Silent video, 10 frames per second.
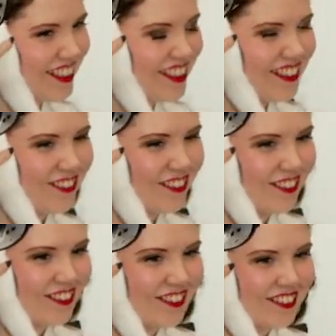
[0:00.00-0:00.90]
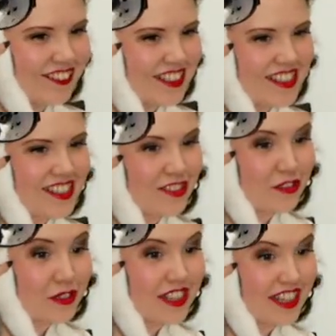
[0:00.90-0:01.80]
Oh, this is
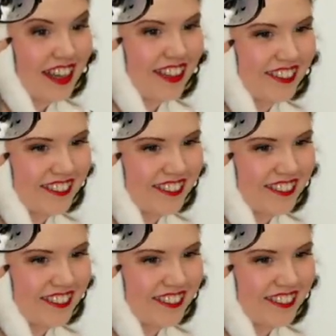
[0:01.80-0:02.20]
Drusilla.